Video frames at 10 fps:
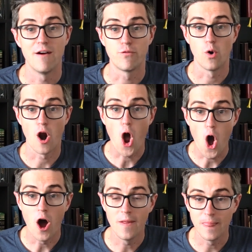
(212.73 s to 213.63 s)
For our
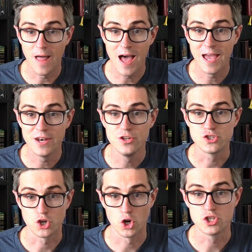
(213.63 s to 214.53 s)
online
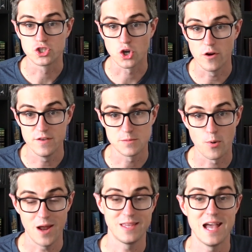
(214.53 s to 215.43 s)
church service
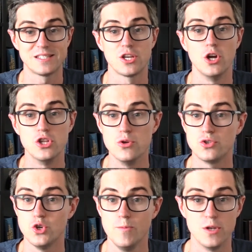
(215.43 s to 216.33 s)
broadcasting on
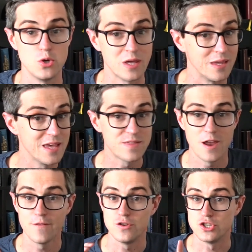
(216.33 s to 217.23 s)
YouTube. And you can get
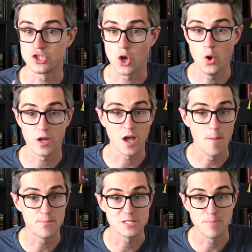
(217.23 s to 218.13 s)
there if you just go to
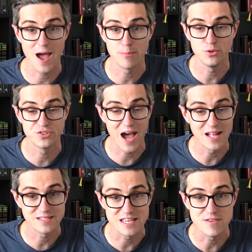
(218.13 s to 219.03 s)

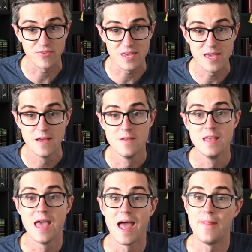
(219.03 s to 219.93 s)
compassbible.tv.
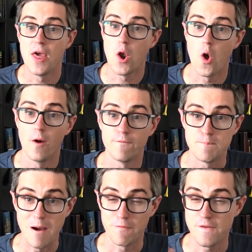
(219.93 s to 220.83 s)
And then
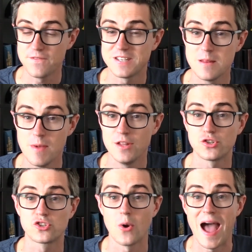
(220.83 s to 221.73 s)
about 15 minutes
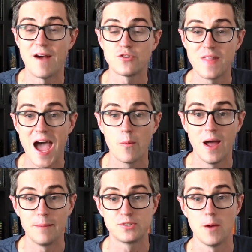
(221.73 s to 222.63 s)
or so after that
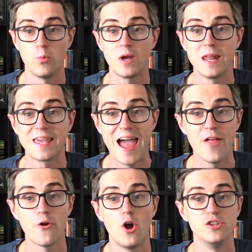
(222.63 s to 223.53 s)
wraps up, we're going to
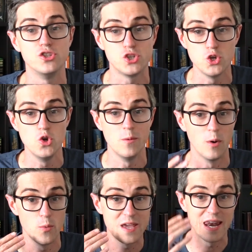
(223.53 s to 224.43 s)
gather on Zoom
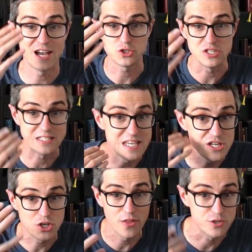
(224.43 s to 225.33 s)
where we can actually see
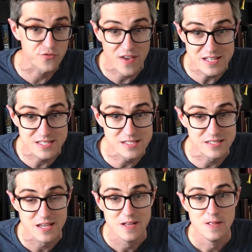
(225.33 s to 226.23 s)
each other's
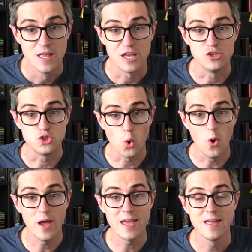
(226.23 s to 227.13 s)
faces,
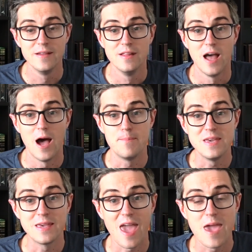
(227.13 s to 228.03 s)
enjoy
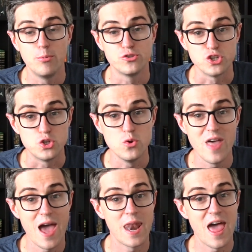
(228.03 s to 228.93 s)
being able to do
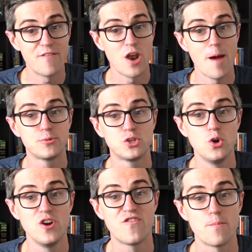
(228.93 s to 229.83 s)
that, and have an
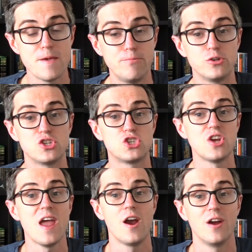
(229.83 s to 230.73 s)
opportunity for people to
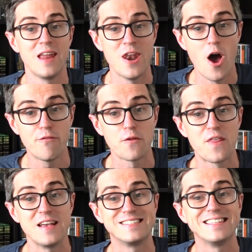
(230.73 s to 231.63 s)
share and offer
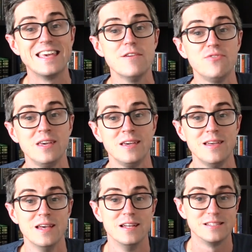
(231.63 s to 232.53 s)
thanksgiving
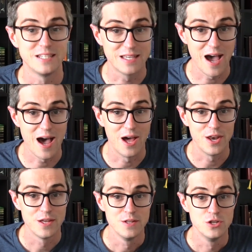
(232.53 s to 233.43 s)
to God.
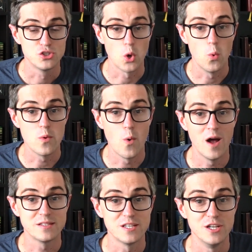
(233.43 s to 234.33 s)
So we
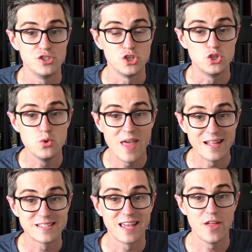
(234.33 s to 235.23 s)
want to do
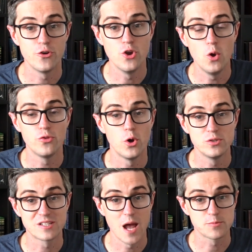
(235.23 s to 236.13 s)
that together. Note
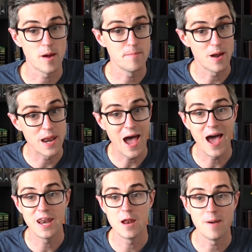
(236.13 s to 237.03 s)
those times, probably about
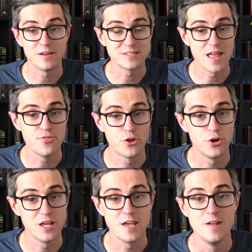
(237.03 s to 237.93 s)
9 and about
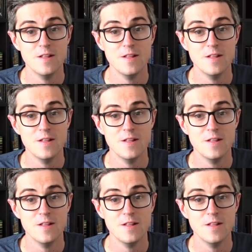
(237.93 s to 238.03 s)
10:30.